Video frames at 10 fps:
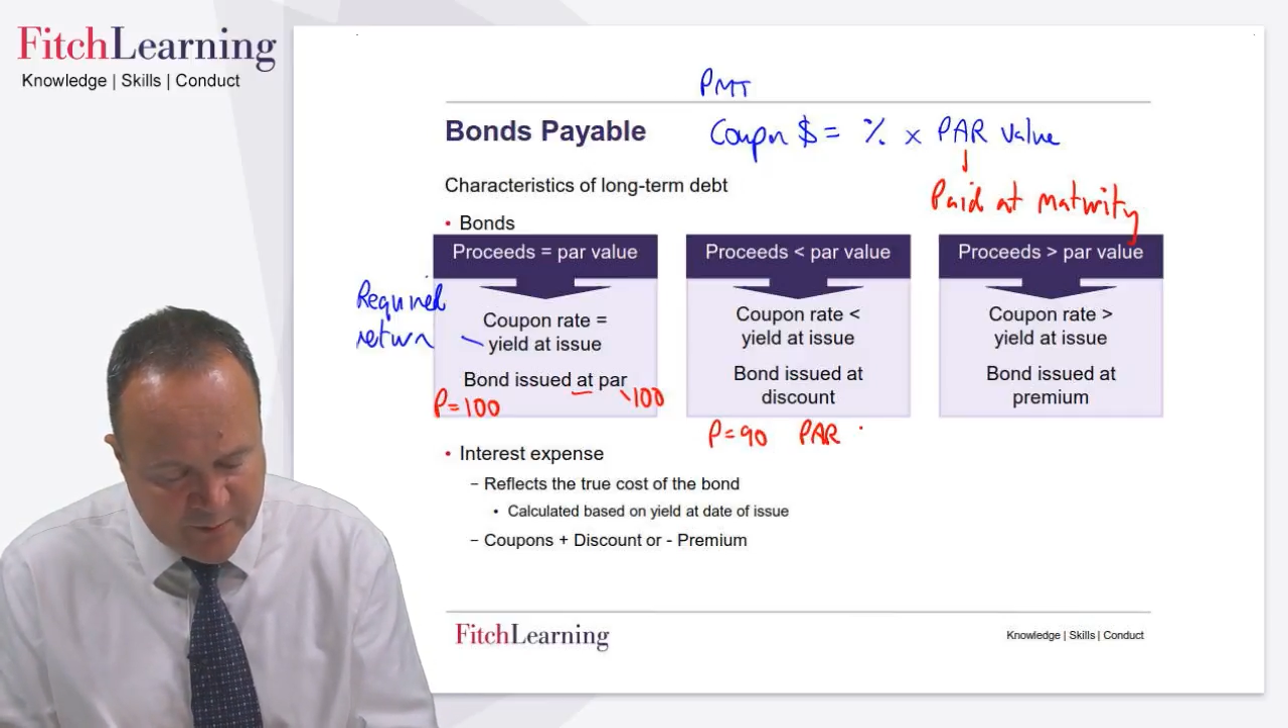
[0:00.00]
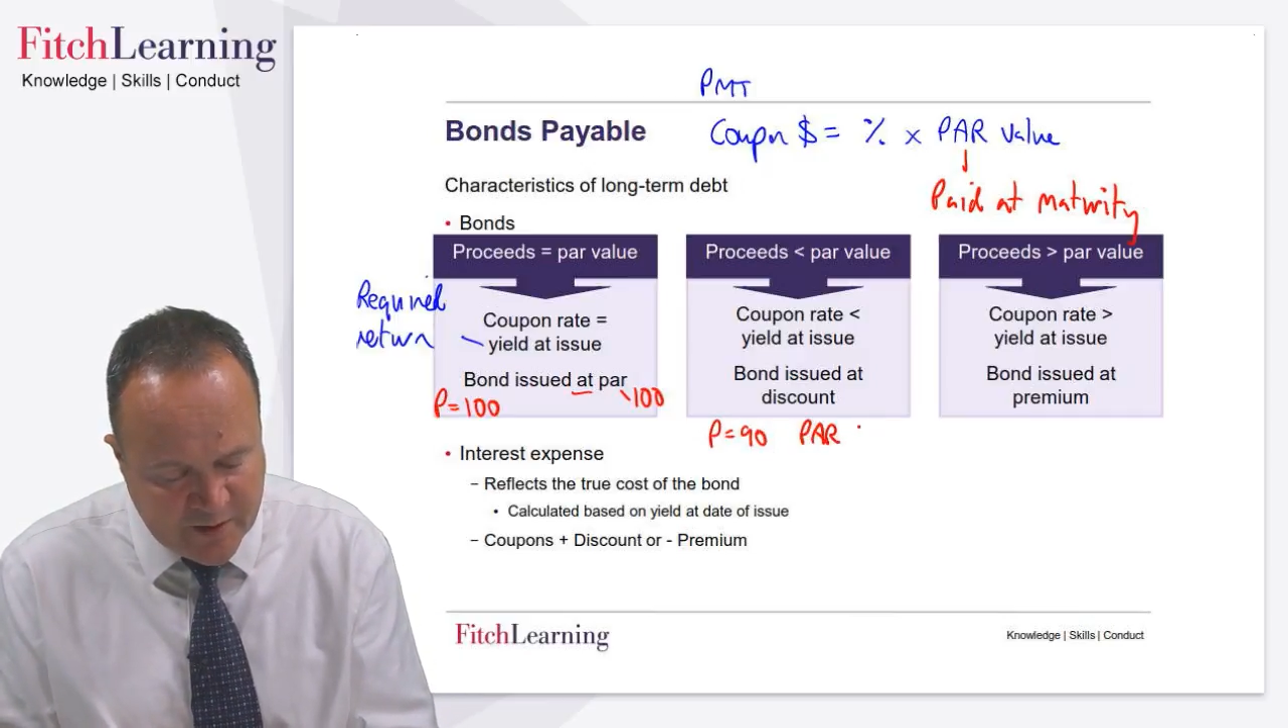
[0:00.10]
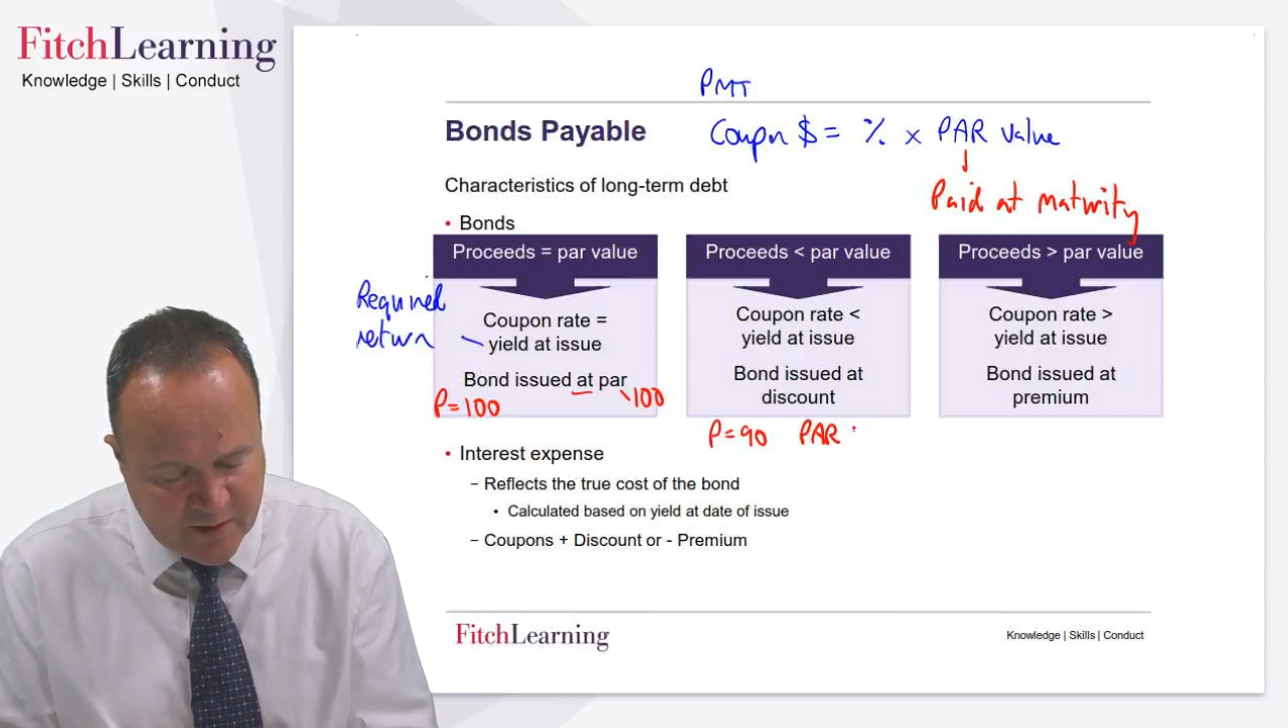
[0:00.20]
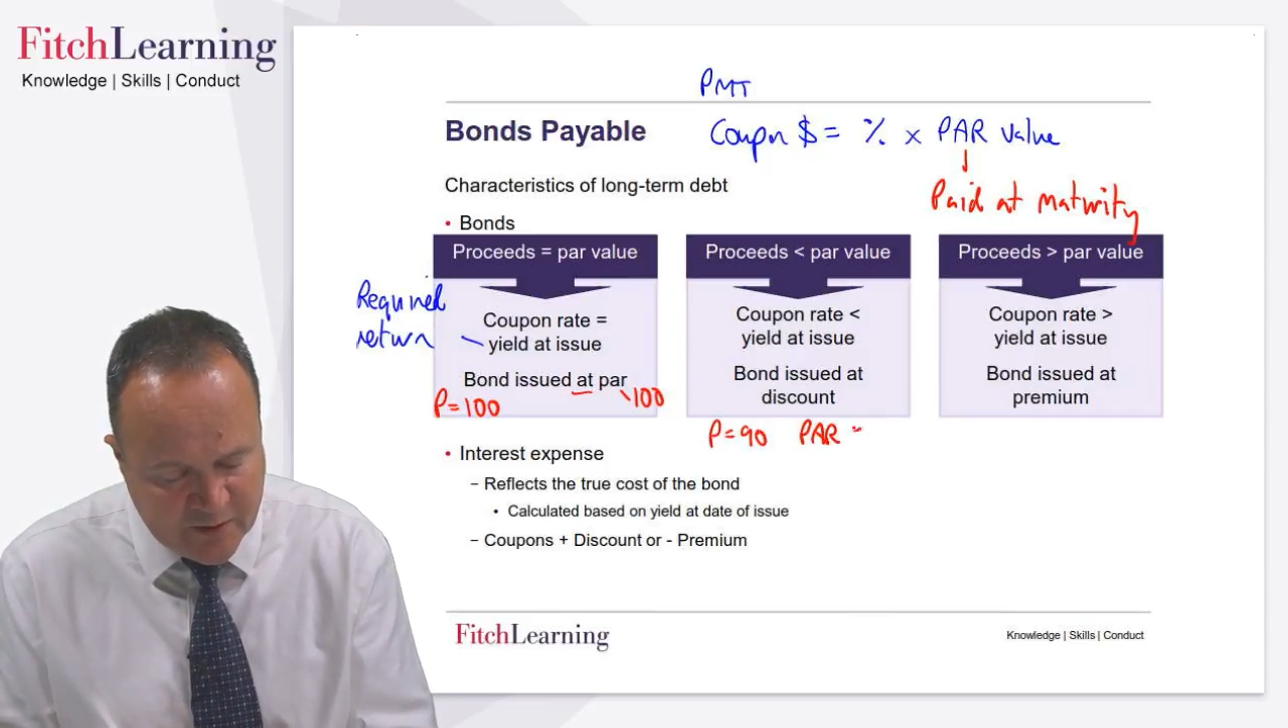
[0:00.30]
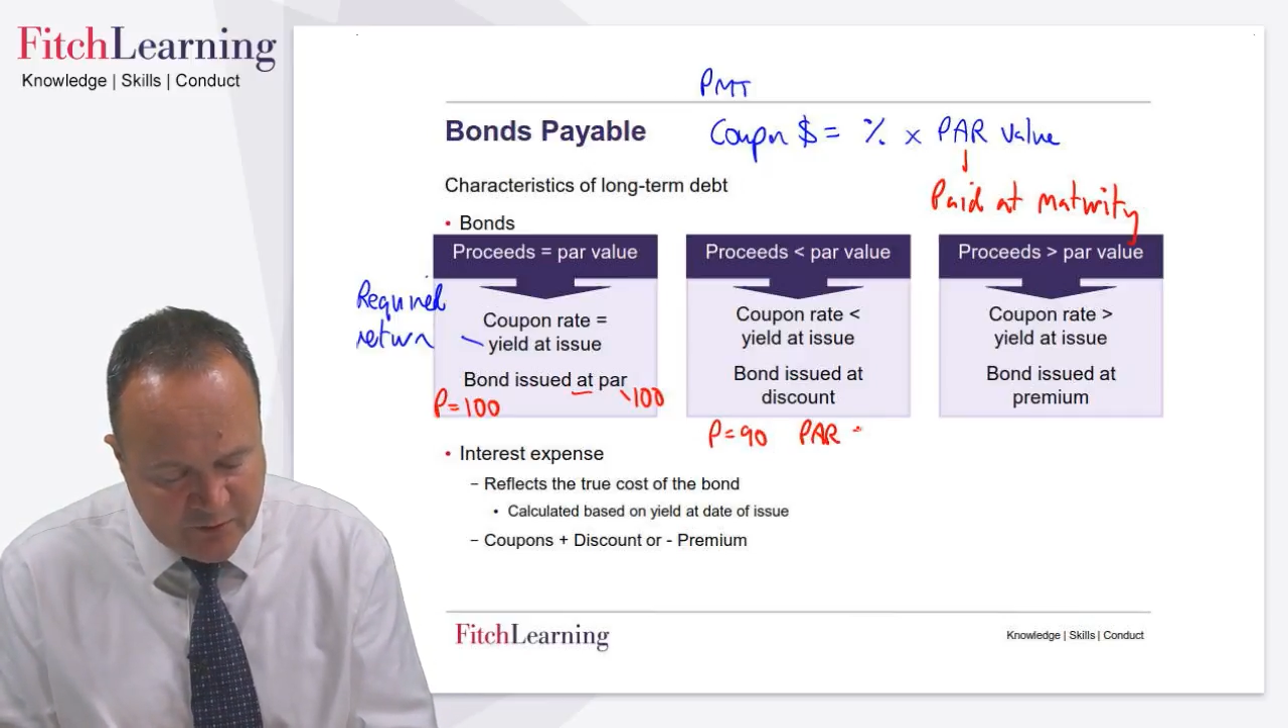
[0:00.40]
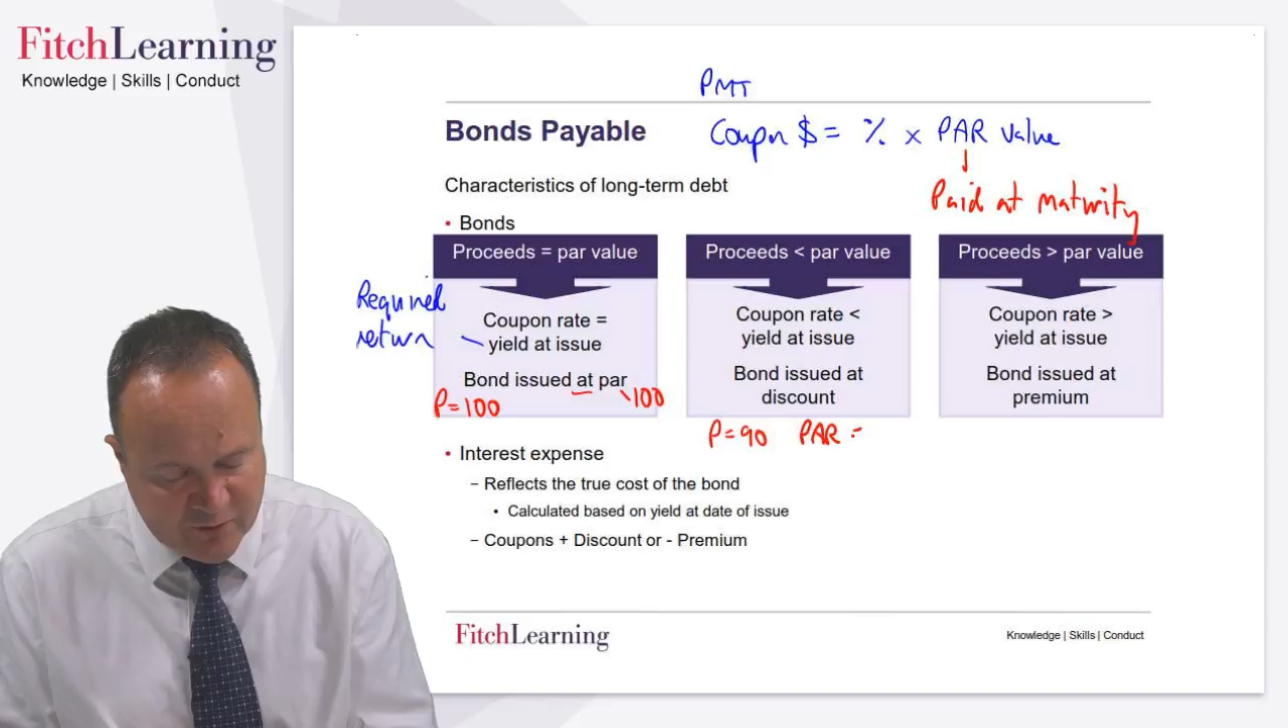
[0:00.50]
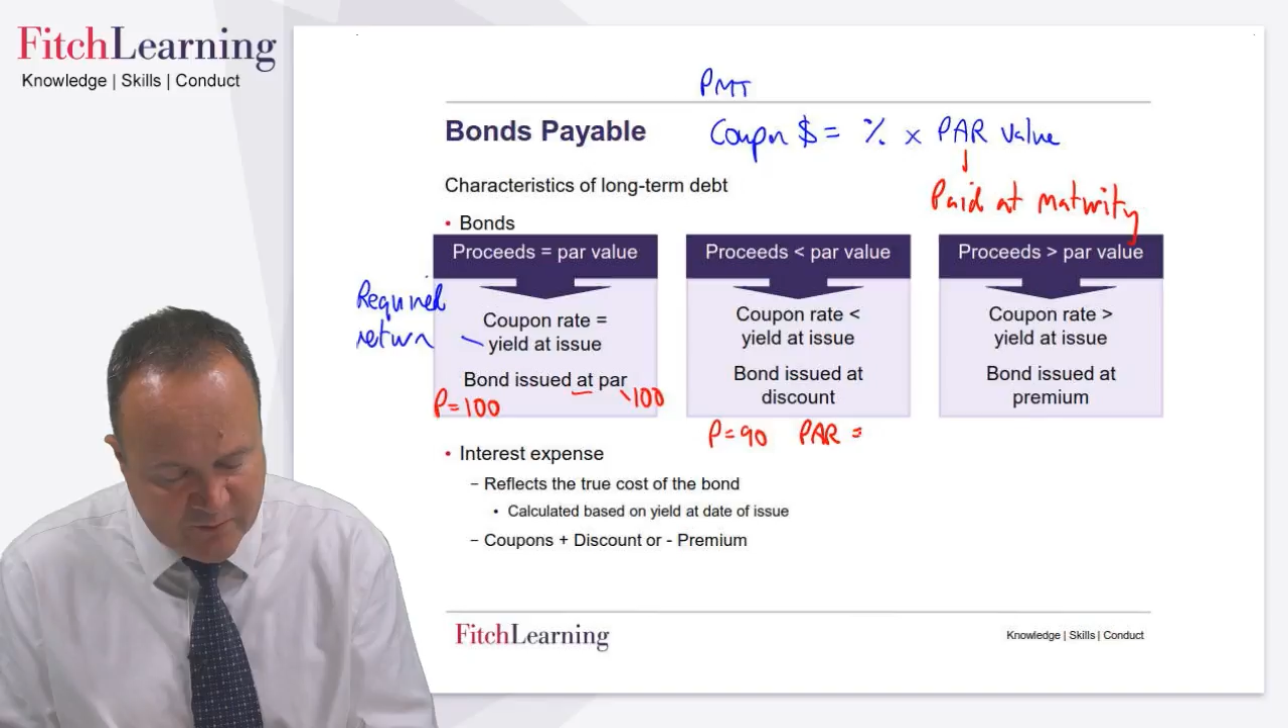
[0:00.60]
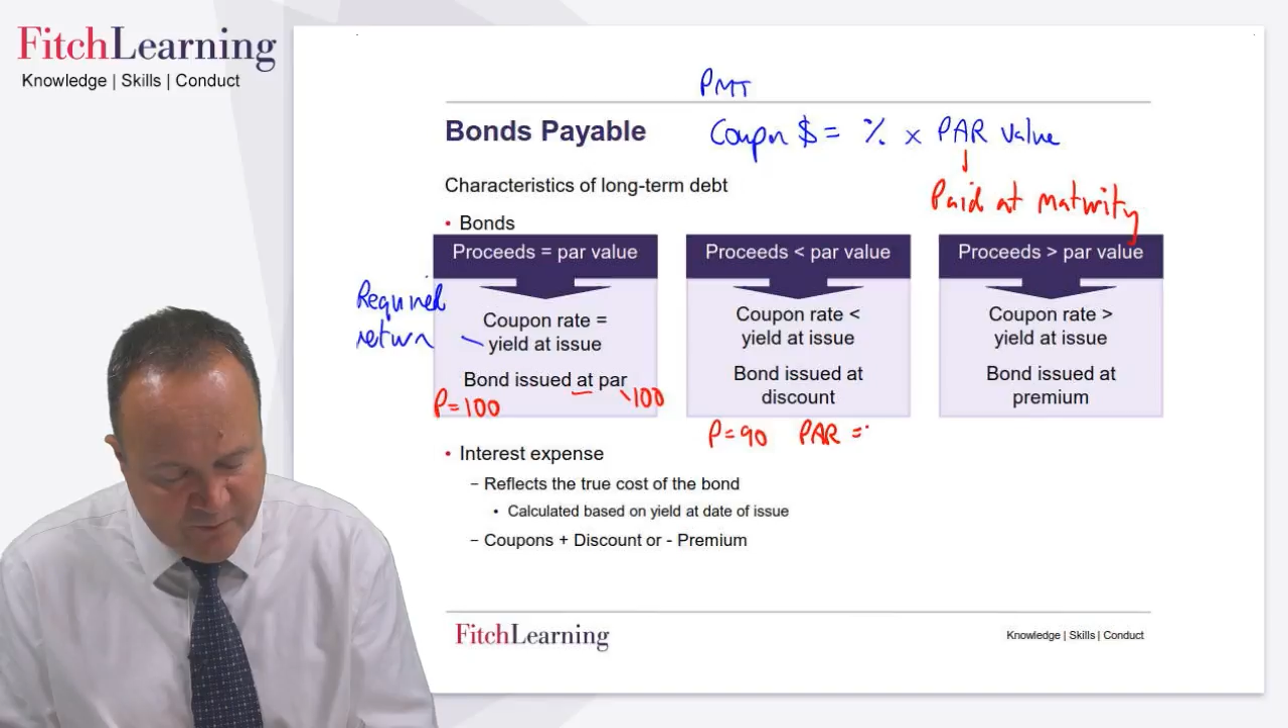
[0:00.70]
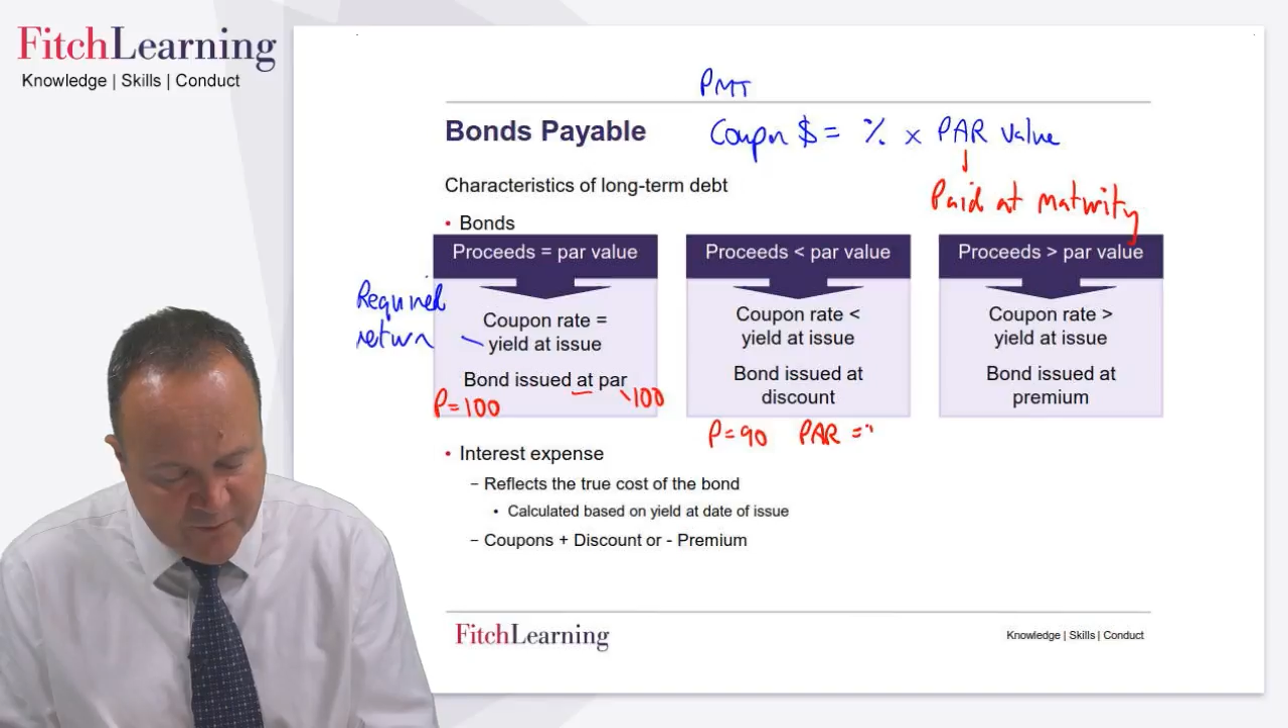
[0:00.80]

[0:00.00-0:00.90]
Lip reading: to be 100.